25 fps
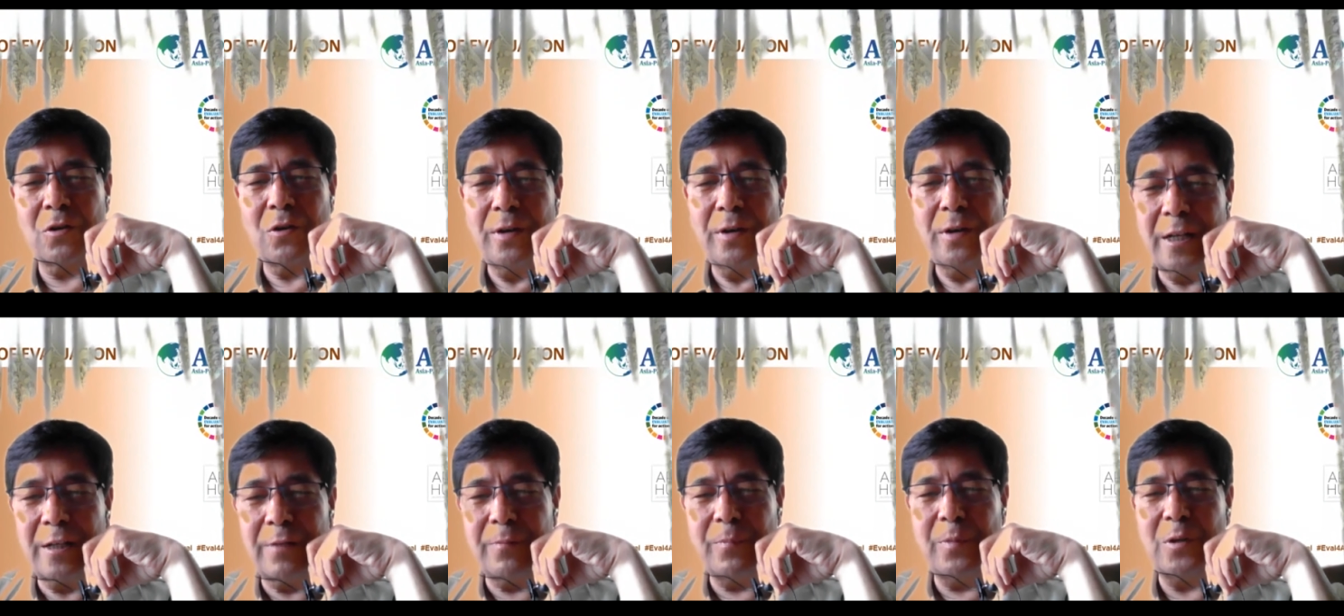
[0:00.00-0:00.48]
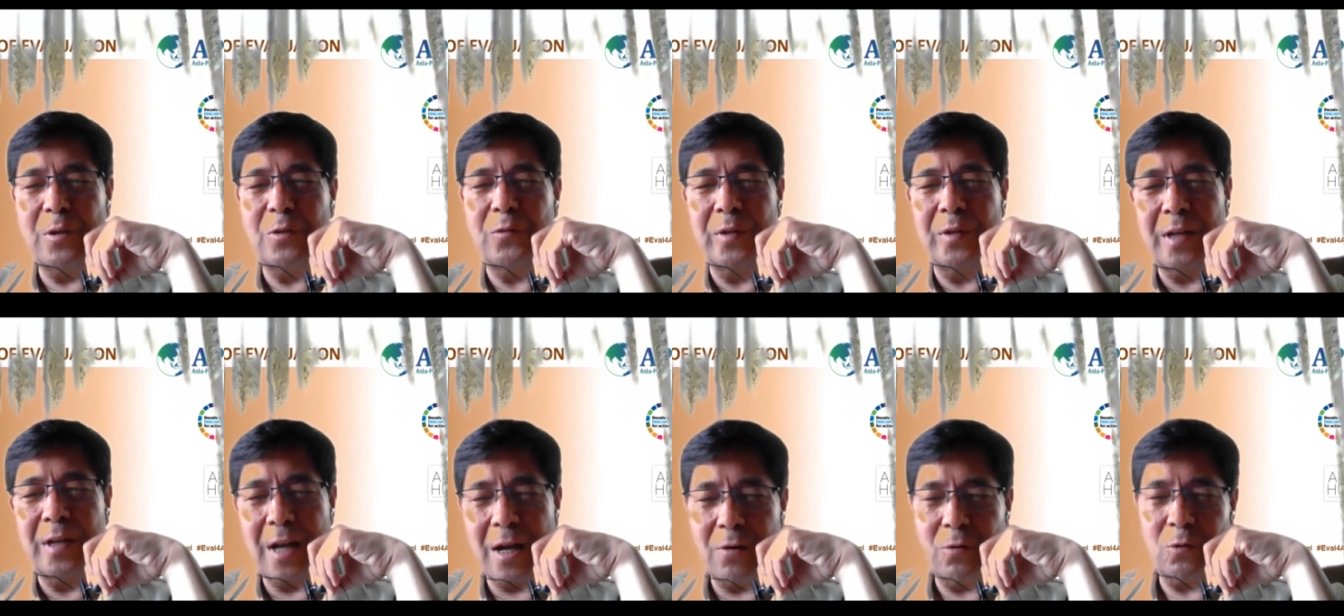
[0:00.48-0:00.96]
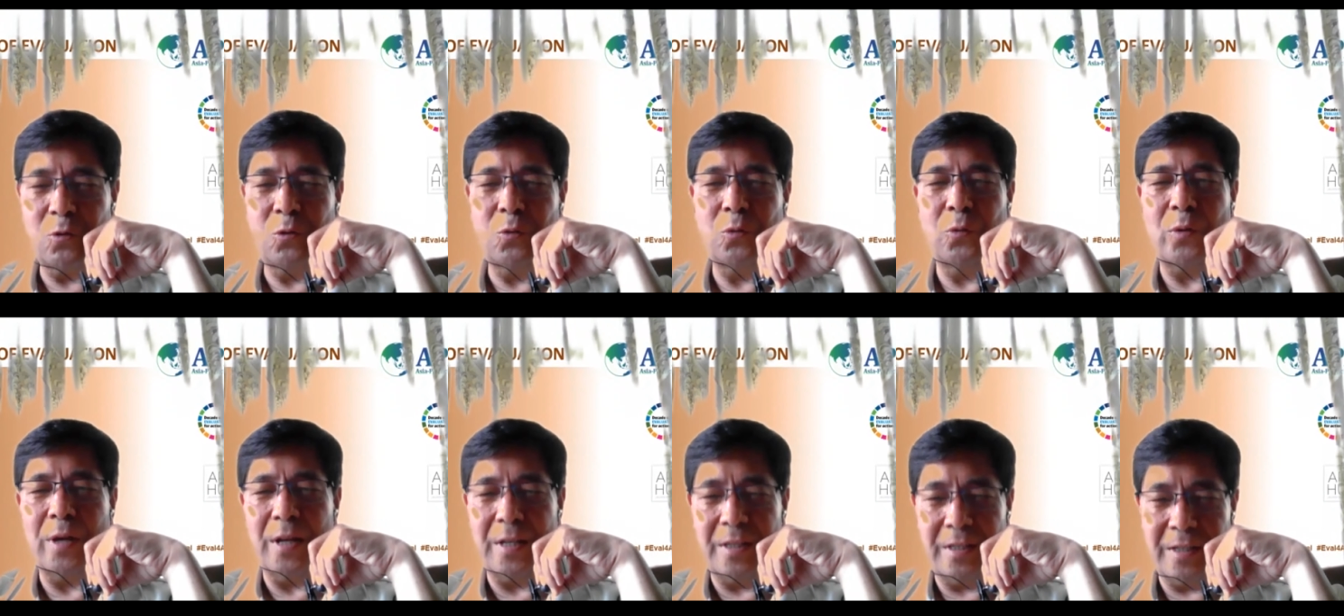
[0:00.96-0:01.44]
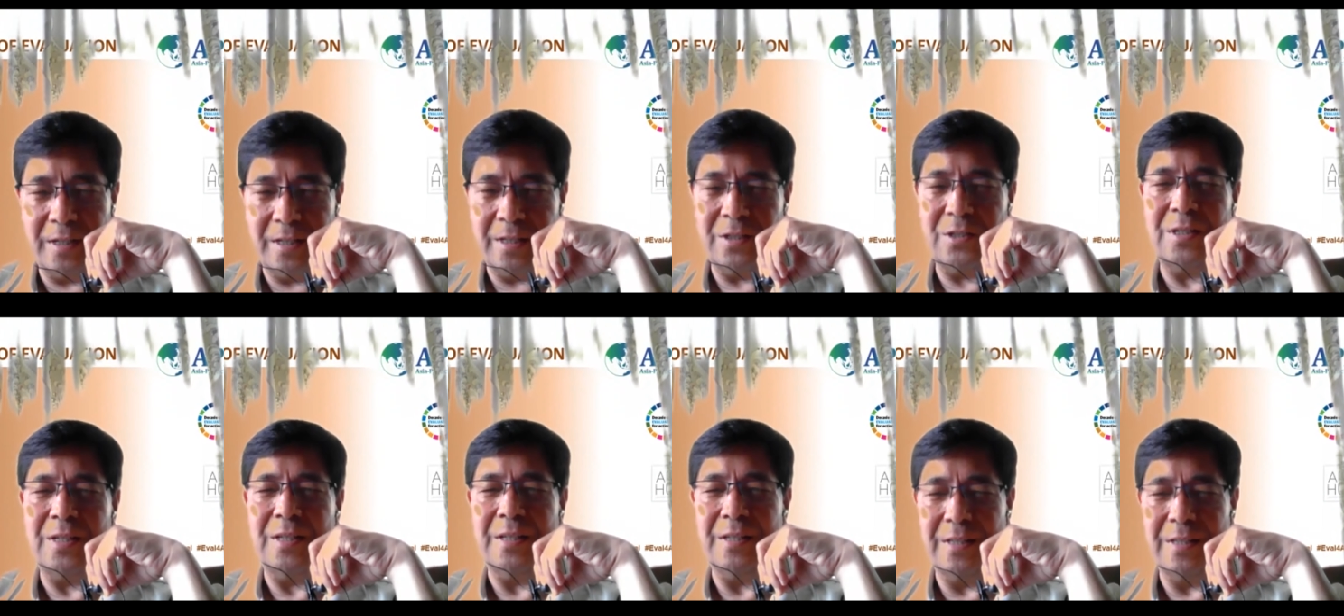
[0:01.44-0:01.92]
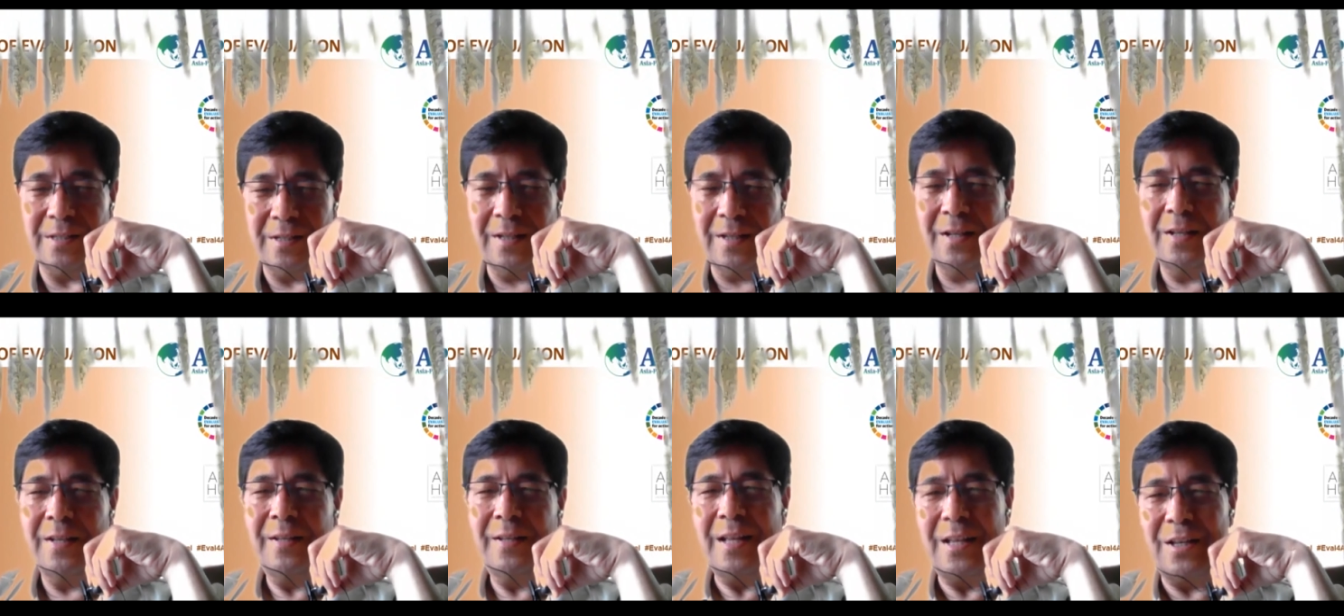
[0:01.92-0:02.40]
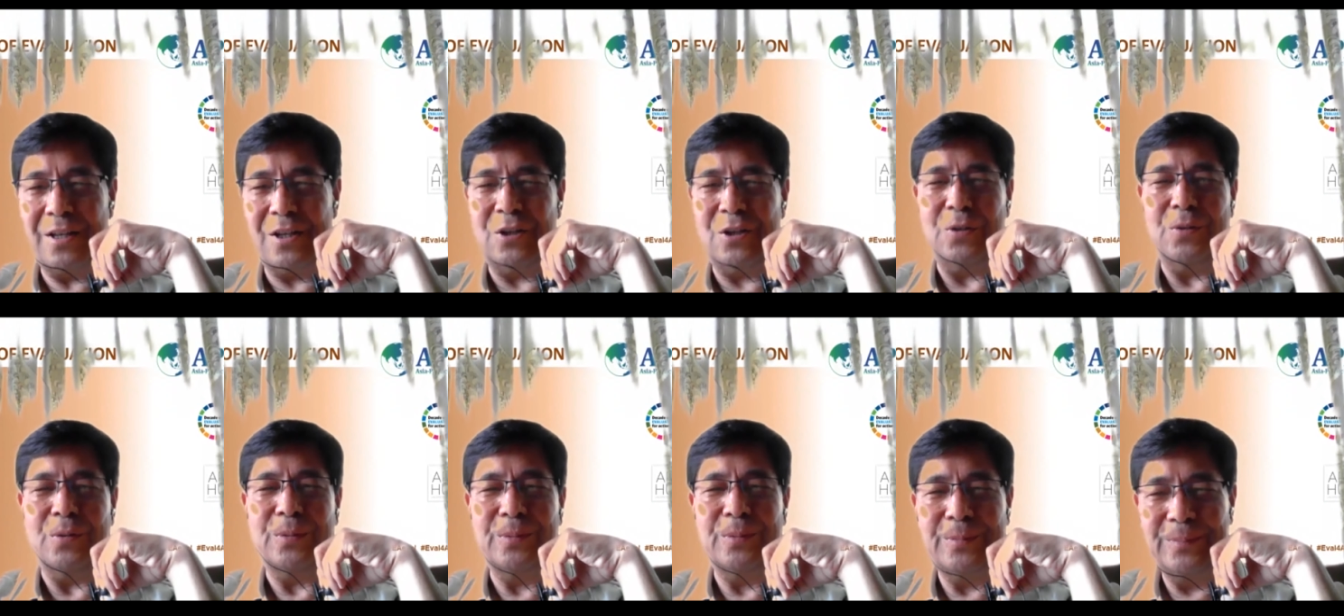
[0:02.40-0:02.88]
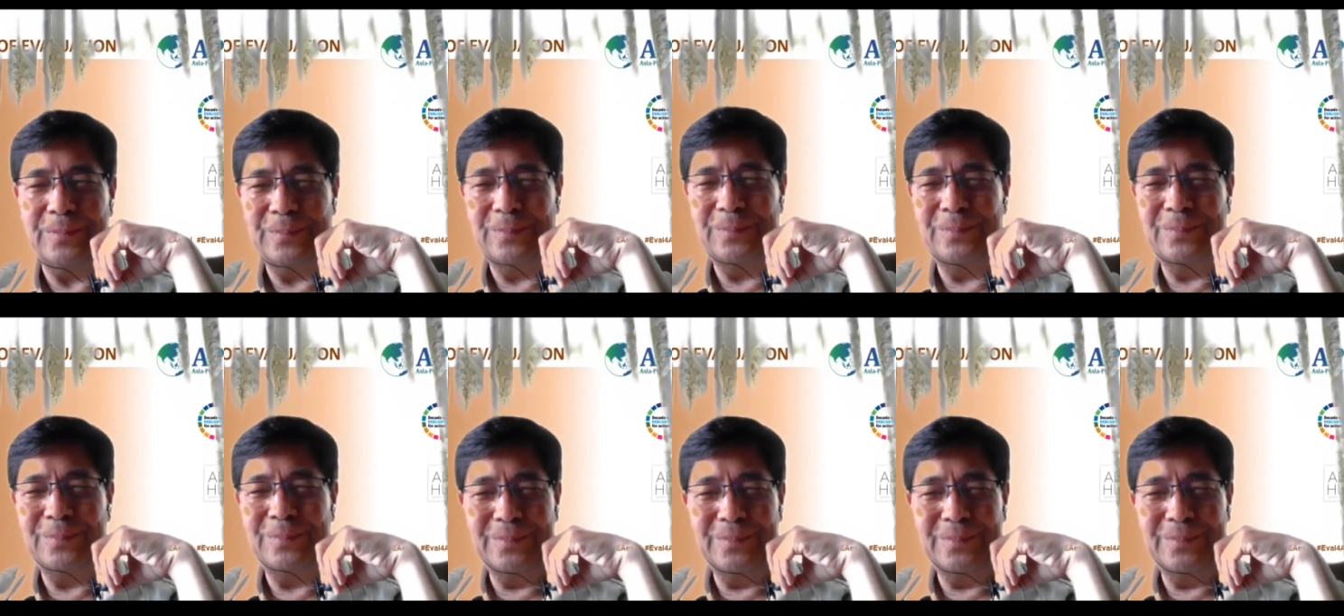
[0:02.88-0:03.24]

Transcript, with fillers: connect between our two agencies. Thank you